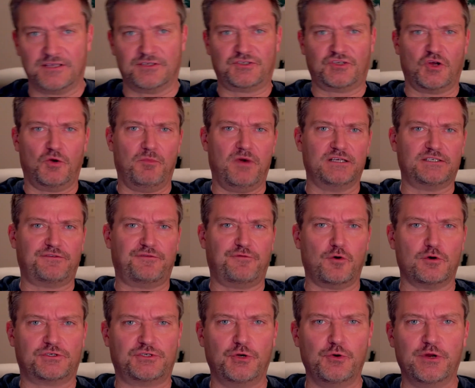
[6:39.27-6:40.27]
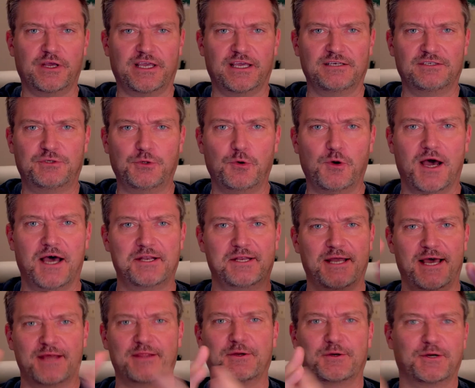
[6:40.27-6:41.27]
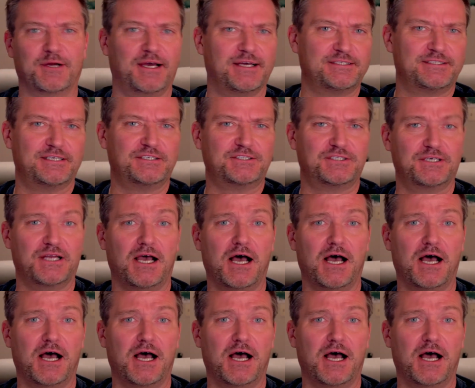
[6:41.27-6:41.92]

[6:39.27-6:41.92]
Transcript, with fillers: you so much for tuning into another edition